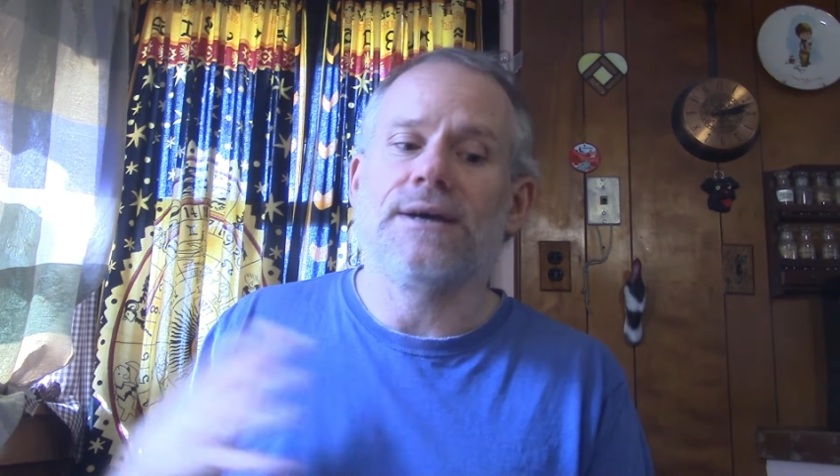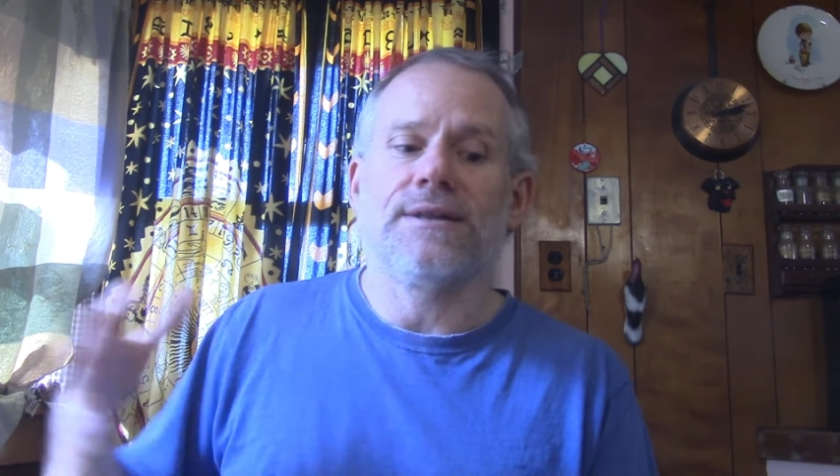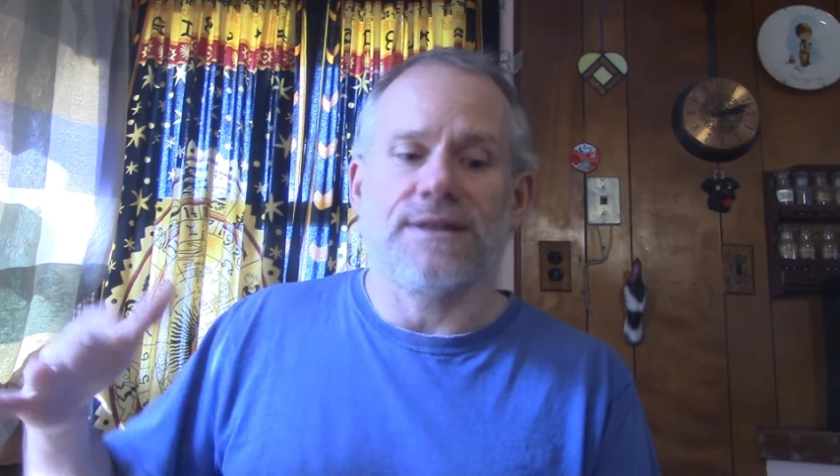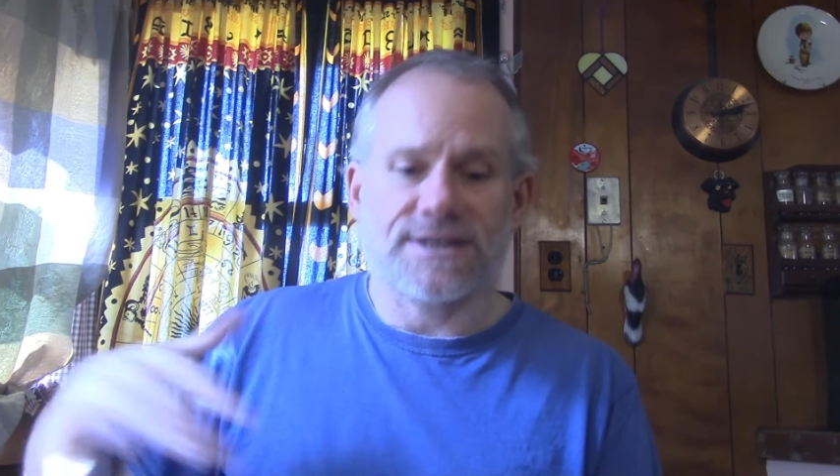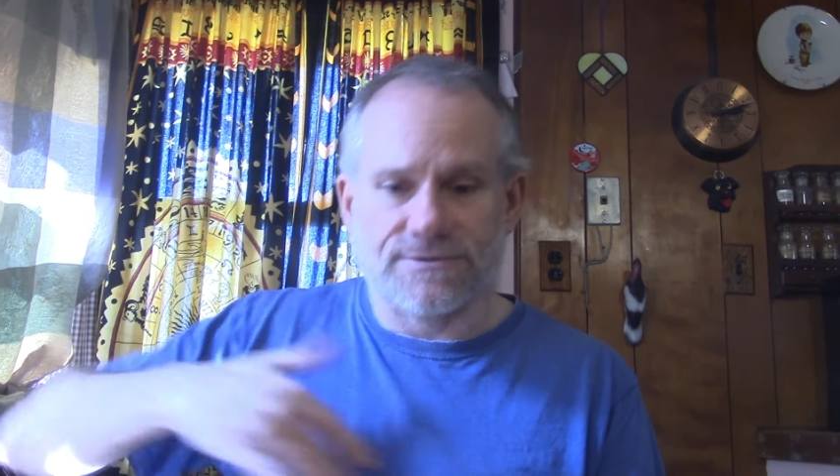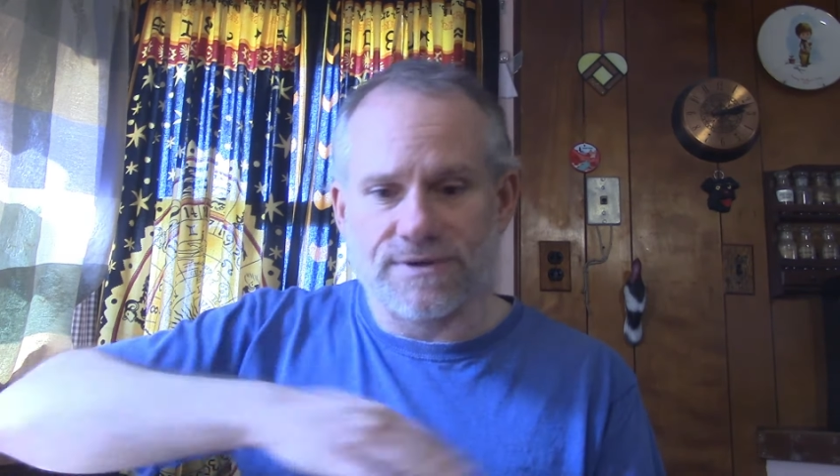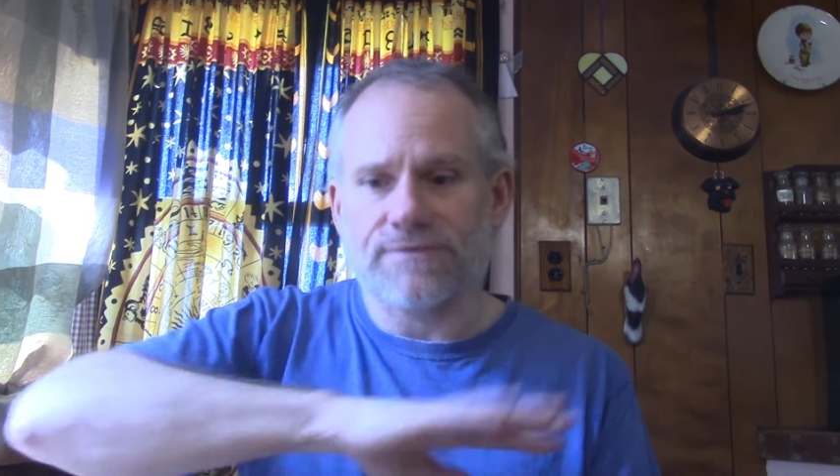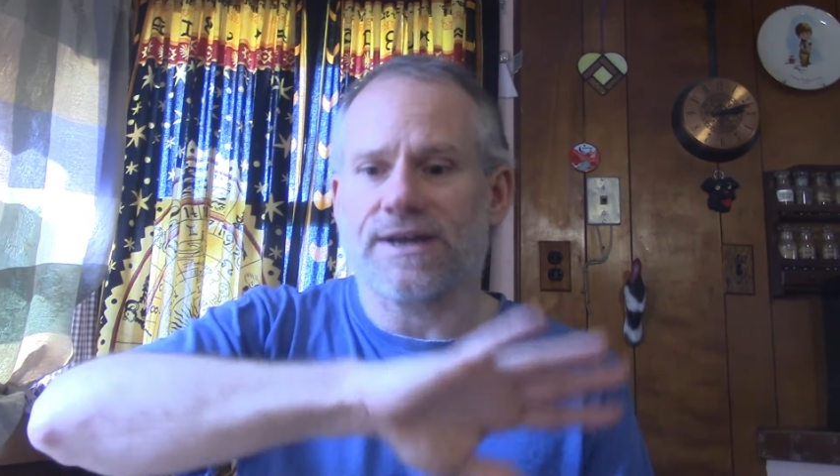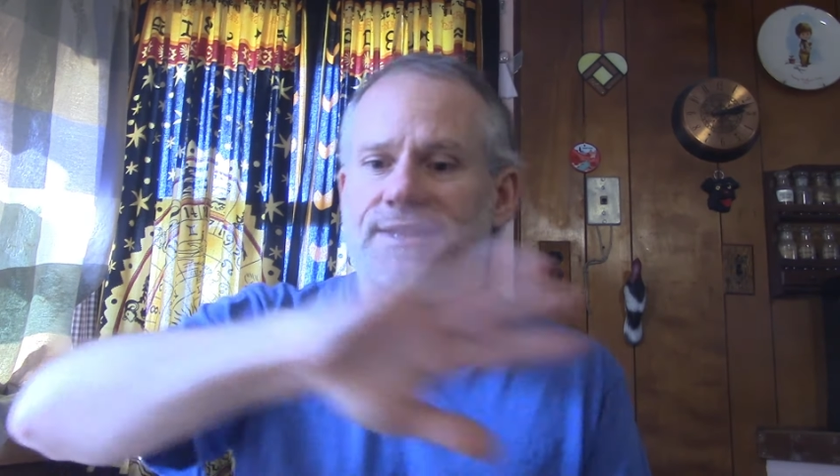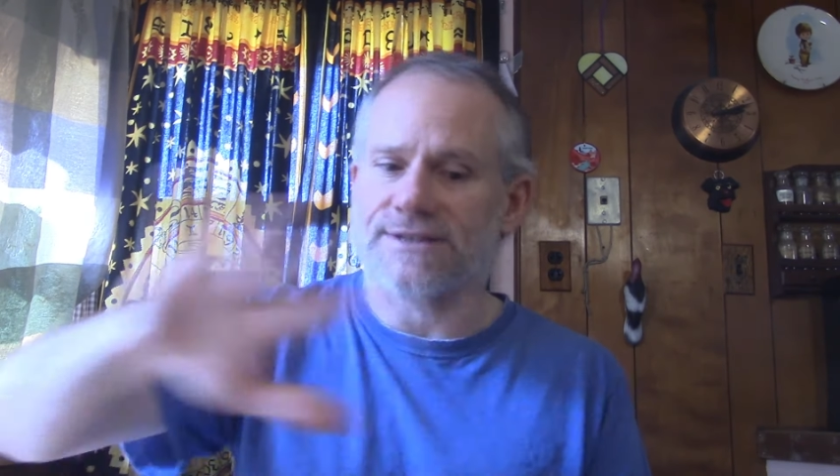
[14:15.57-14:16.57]
Let's
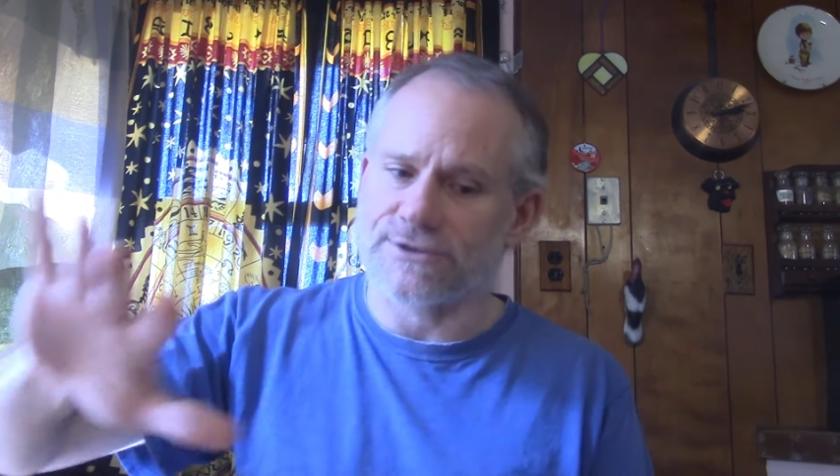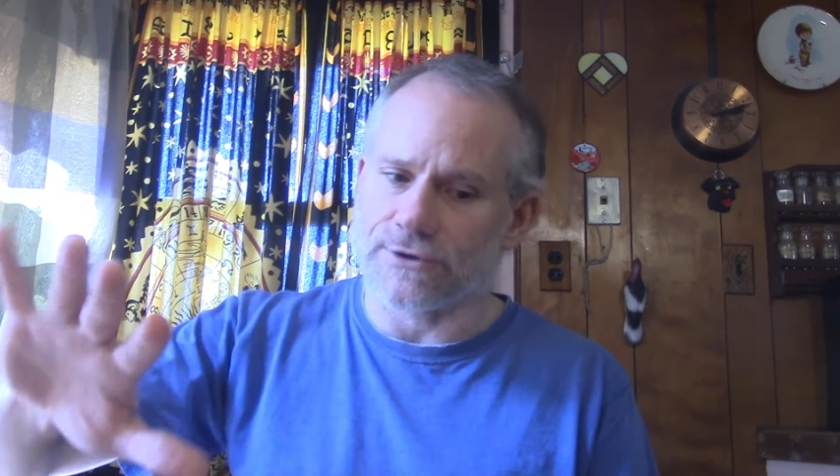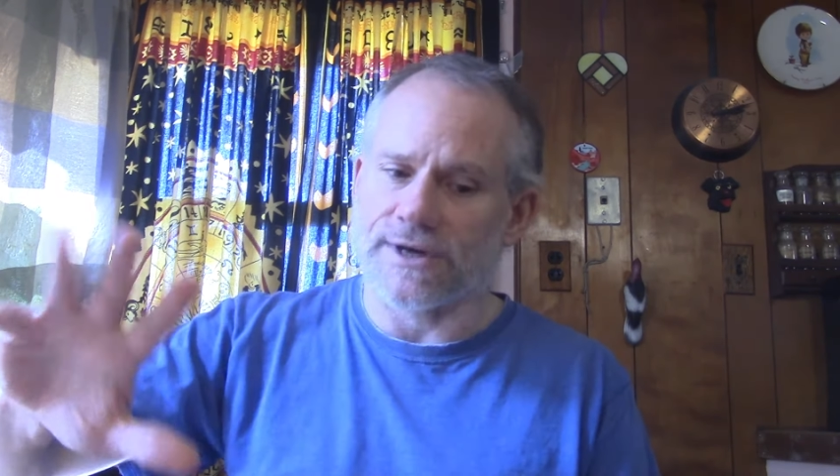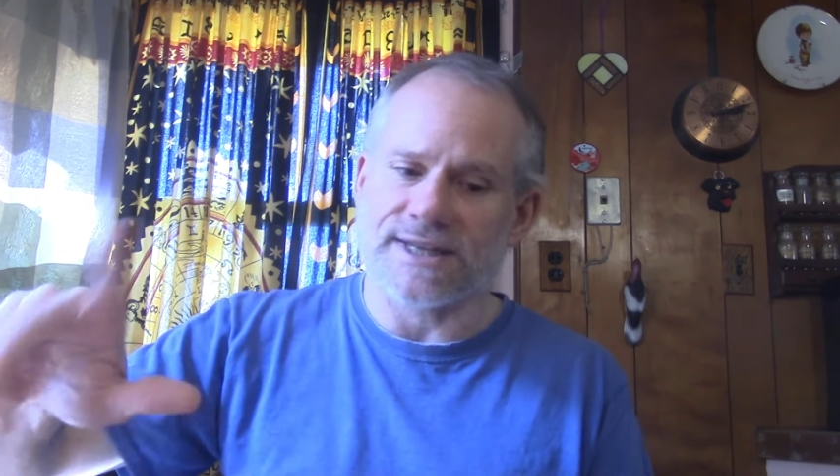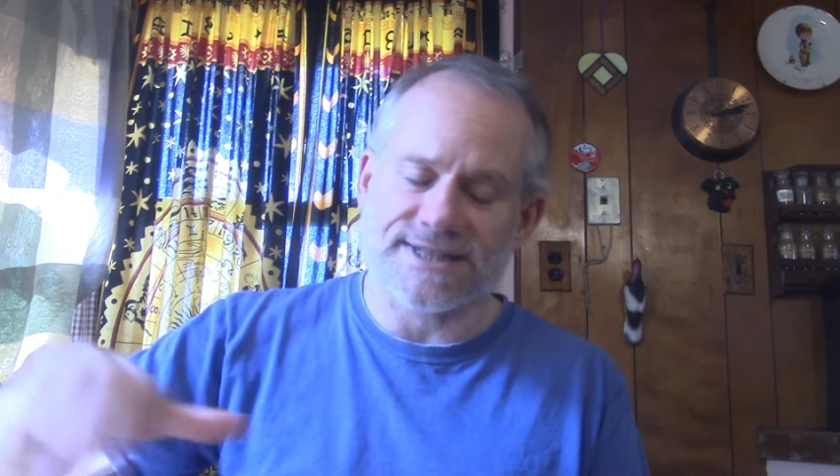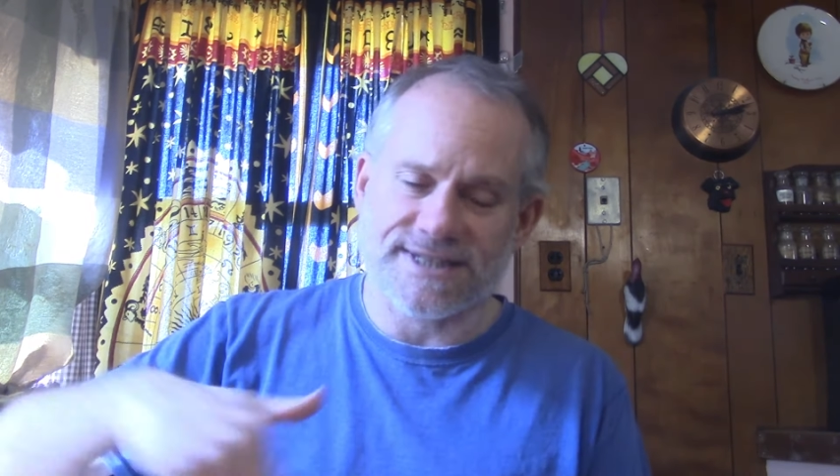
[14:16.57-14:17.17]
rewrite the story. Let's